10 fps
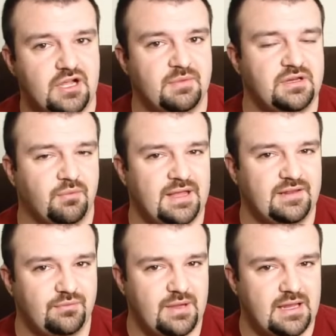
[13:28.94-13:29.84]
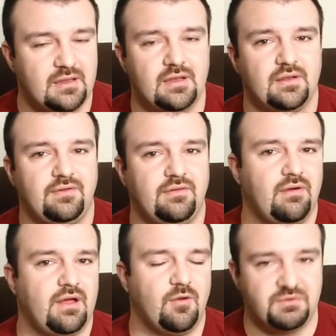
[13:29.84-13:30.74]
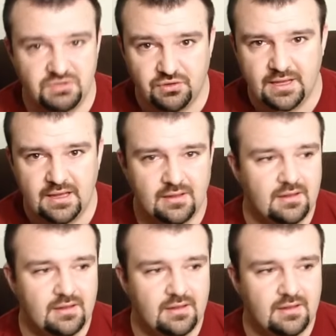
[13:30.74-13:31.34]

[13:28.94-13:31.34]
coming your way this week. So I hope you enjoy it.